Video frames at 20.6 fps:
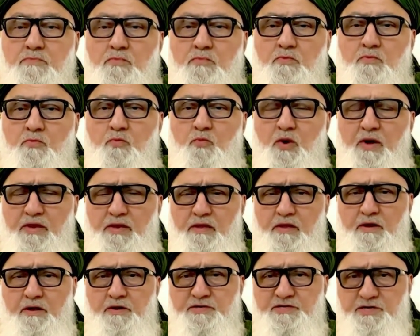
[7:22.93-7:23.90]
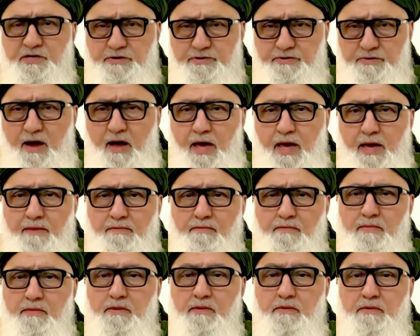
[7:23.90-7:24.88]
When there's
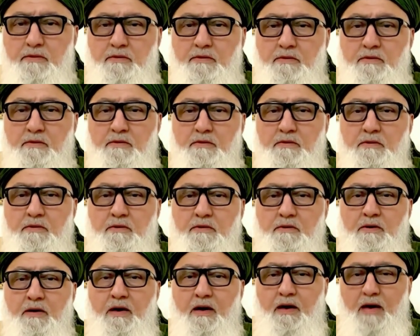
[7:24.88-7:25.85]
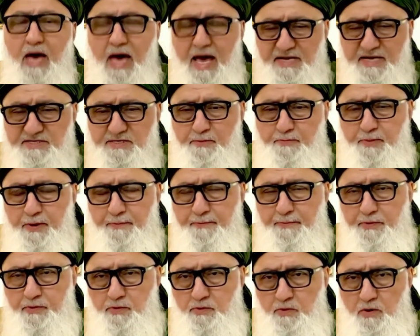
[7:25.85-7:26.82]
crime, ask the
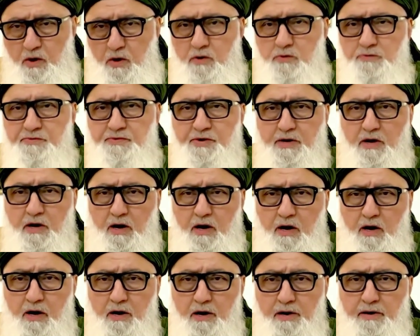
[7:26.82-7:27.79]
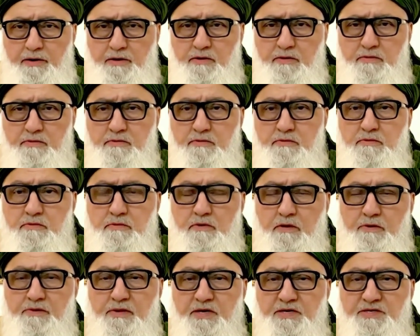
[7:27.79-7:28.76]
people who hold their card
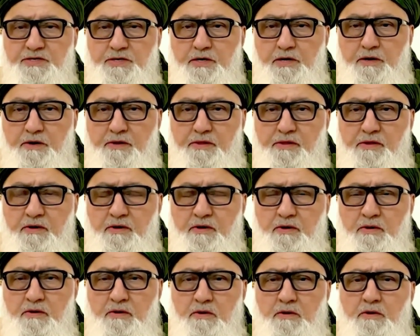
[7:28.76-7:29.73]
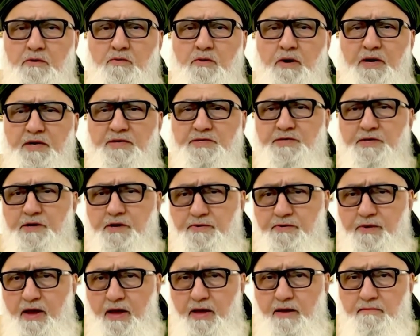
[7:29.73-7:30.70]
on this earth, why is there
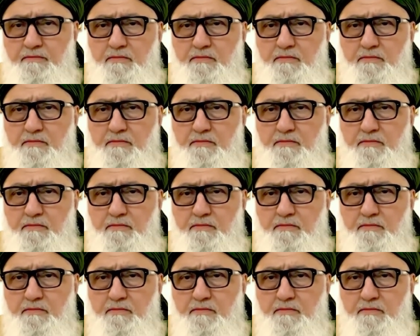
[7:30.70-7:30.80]
crime?